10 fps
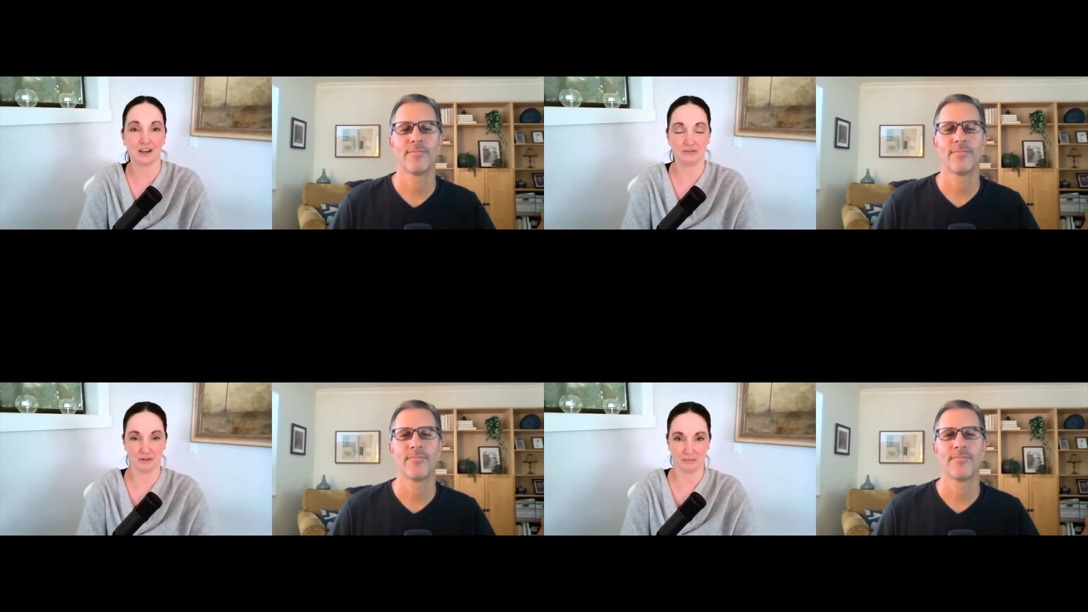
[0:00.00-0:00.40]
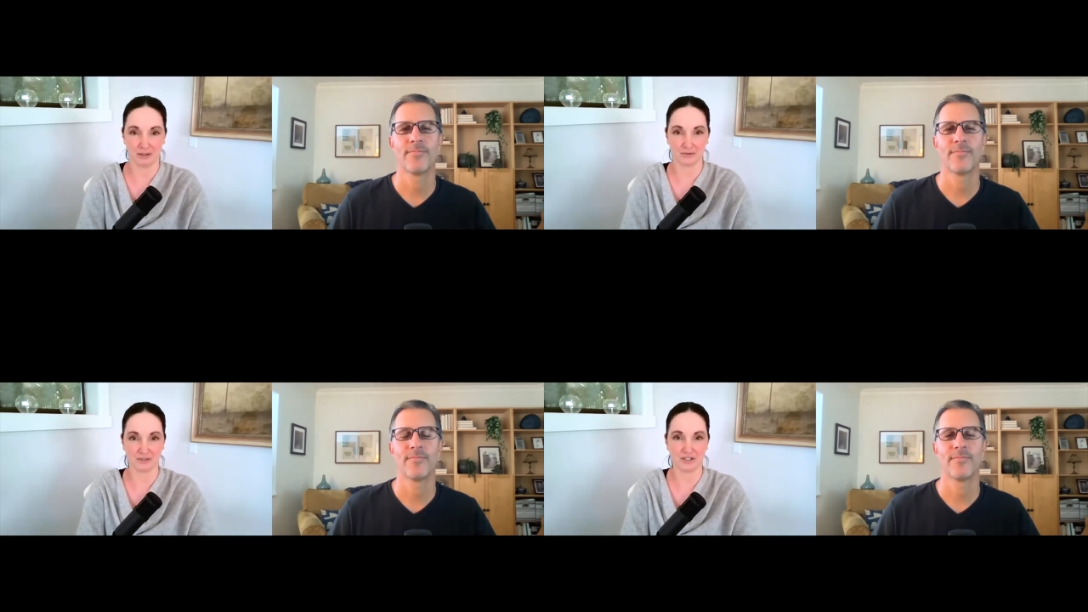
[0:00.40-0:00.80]

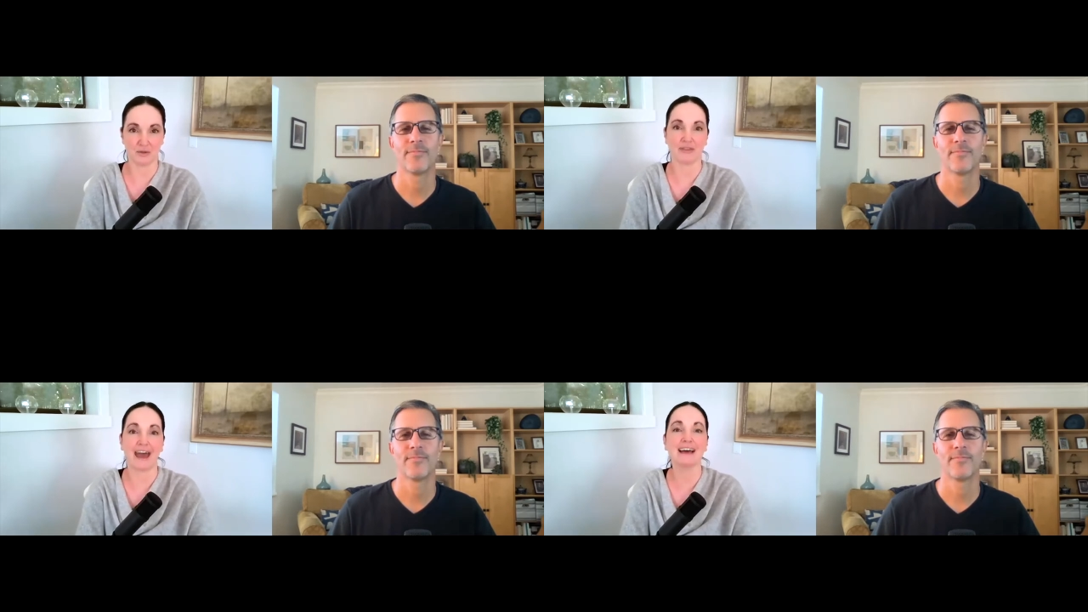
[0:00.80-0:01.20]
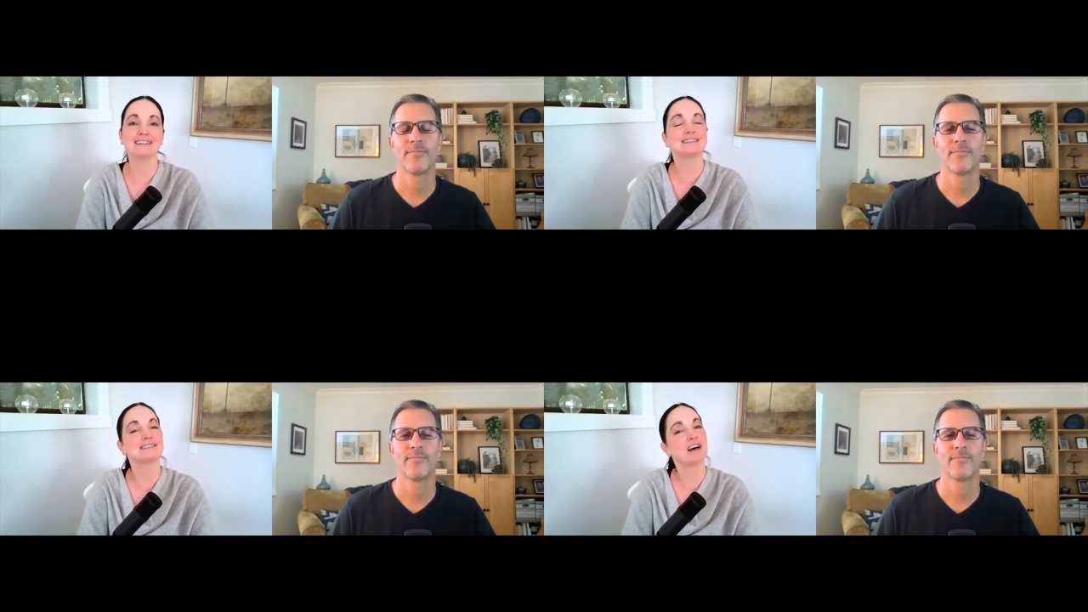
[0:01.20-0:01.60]
Speaker 1: verbose. So
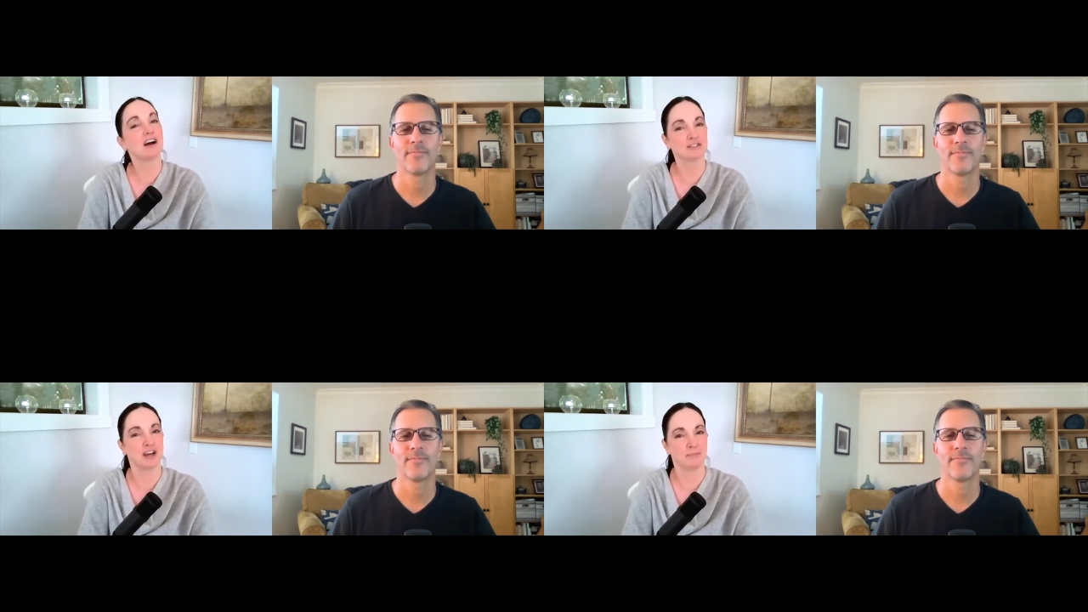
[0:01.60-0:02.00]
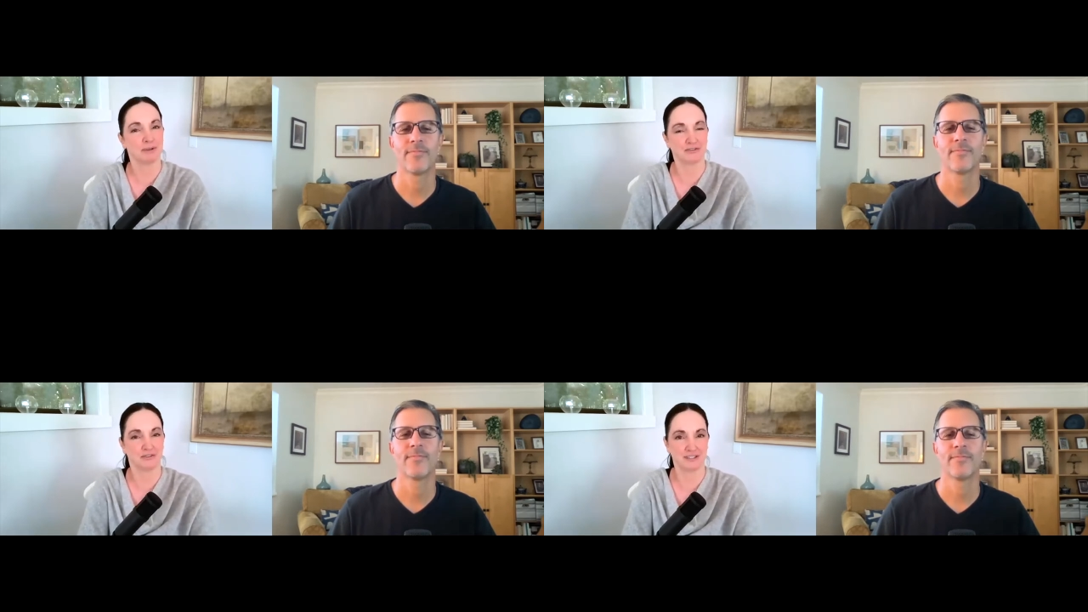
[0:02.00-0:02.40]
that's our
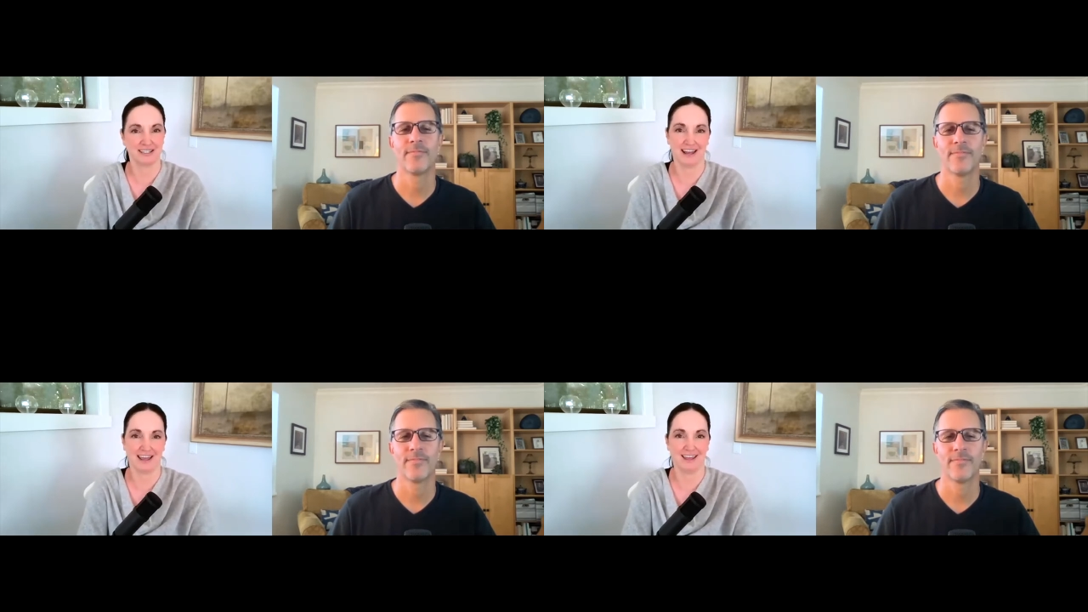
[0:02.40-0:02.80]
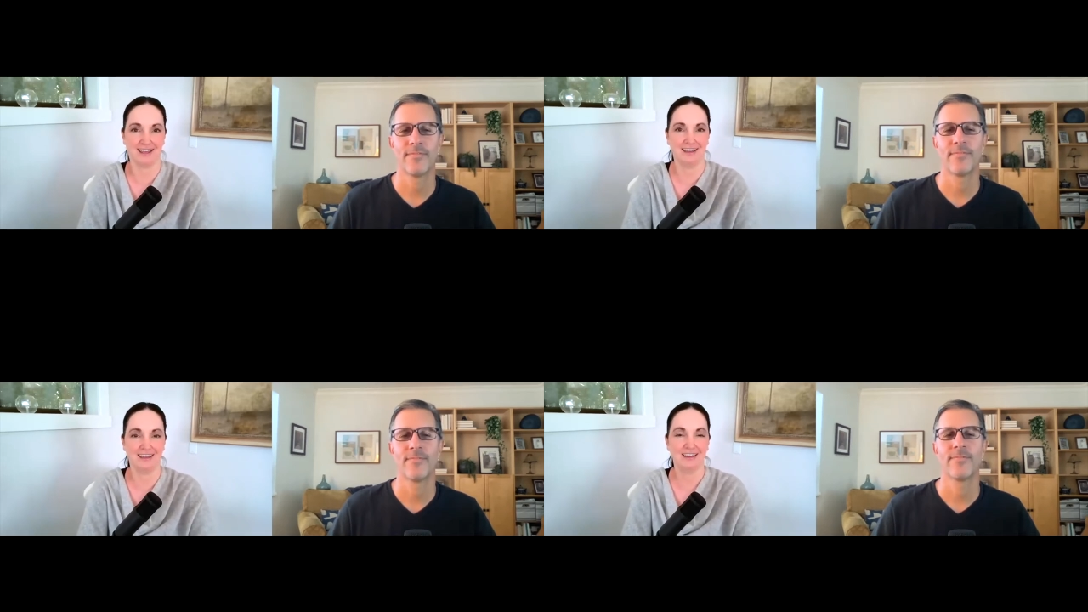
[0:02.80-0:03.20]
topic for
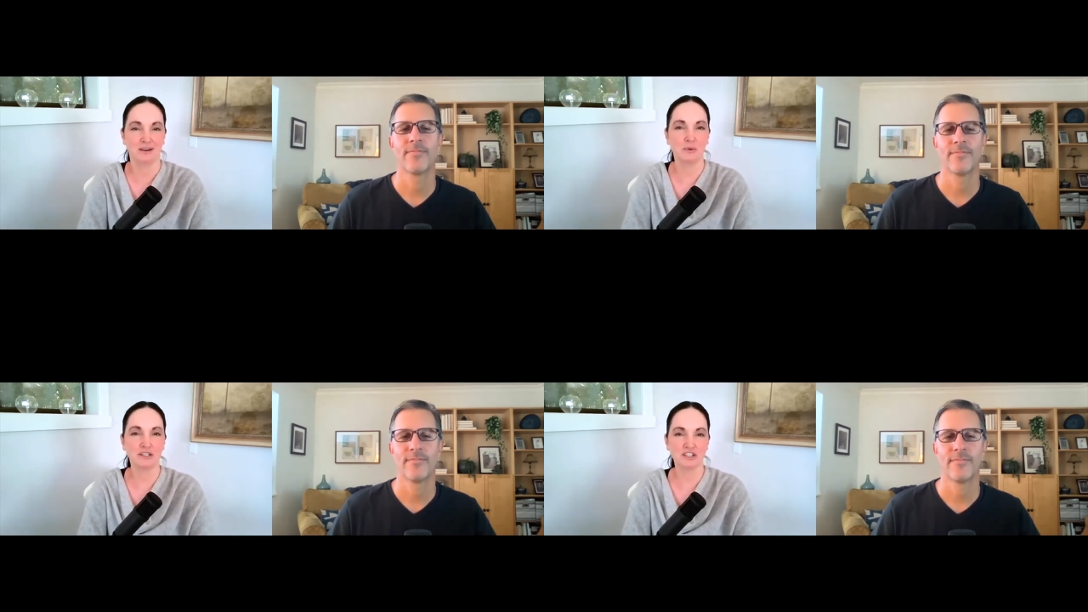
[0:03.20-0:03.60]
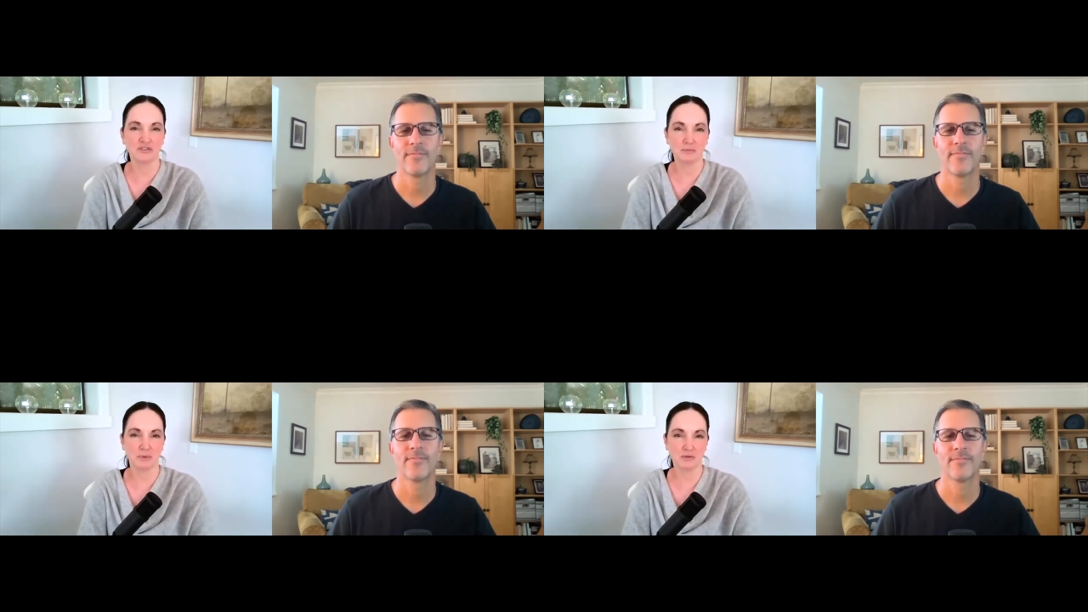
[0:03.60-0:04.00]
today. What does
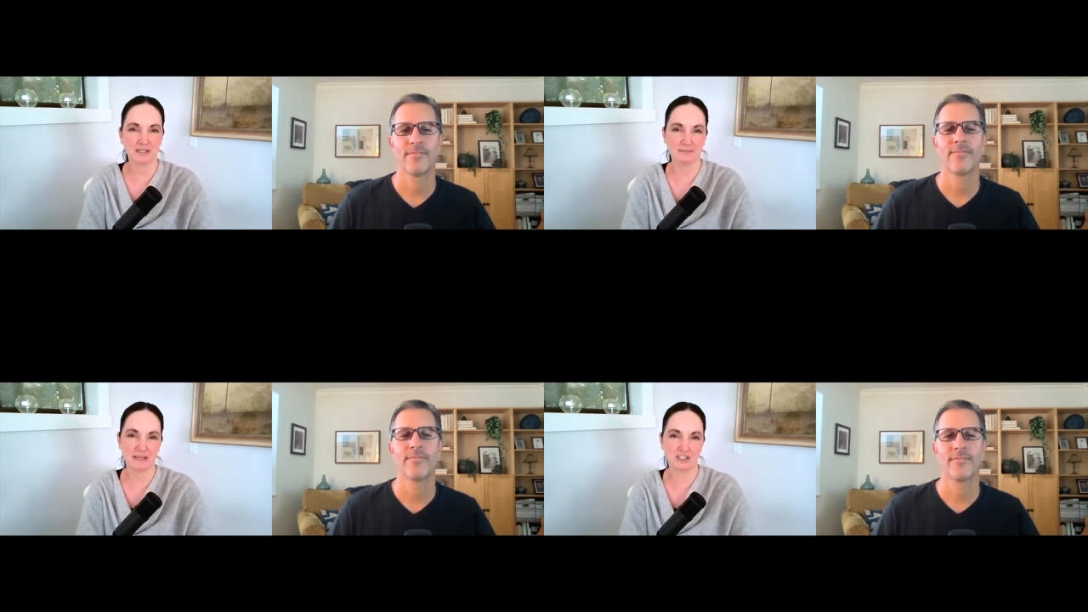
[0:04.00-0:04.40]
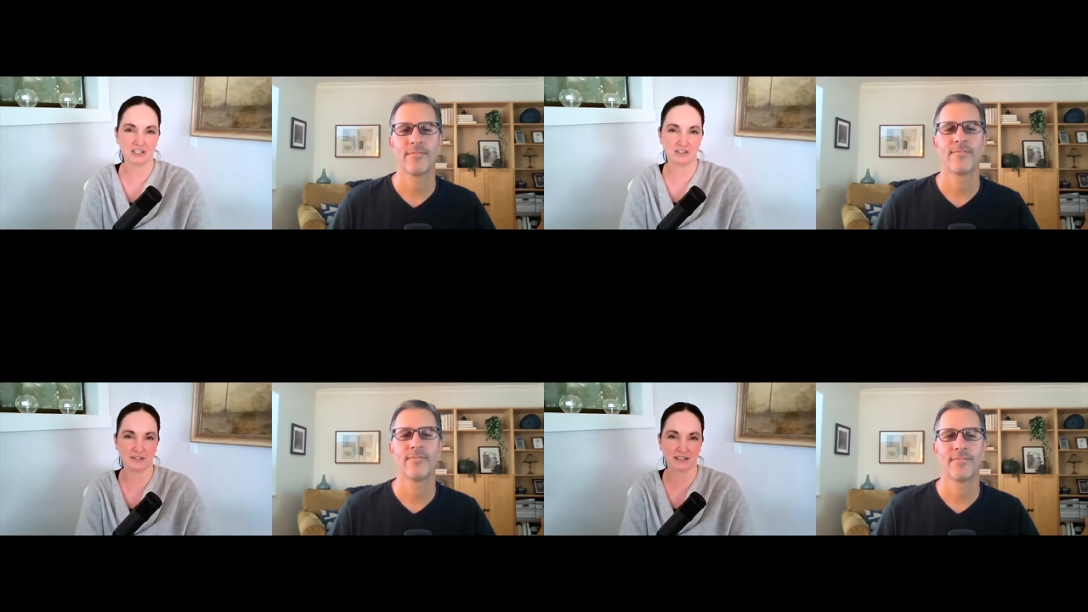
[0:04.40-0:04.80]
verbose mean to
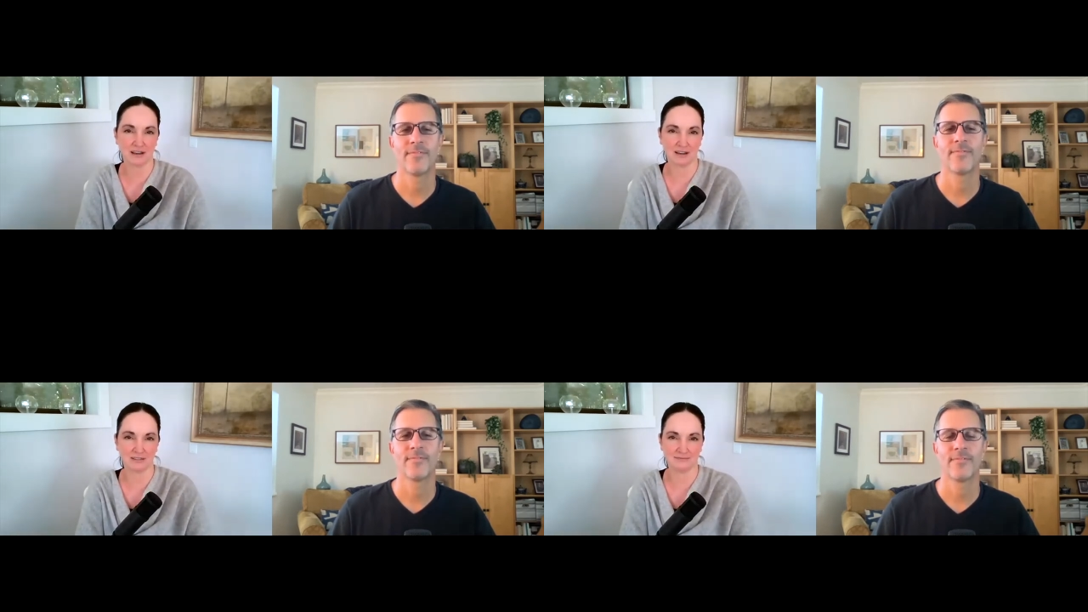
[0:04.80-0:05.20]
you, Scott?